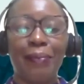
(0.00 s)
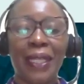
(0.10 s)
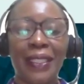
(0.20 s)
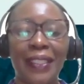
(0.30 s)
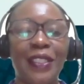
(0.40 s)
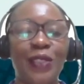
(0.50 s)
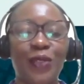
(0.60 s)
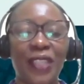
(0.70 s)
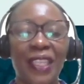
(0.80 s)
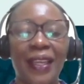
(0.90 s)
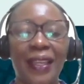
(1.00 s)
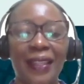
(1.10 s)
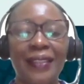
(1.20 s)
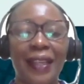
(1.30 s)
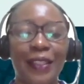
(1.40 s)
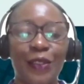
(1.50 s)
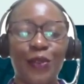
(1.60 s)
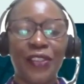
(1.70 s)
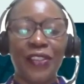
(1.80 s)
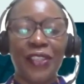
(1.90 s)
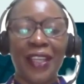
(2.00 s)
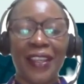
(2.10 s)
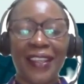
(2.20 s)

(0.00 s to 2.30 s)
palliative care does feature,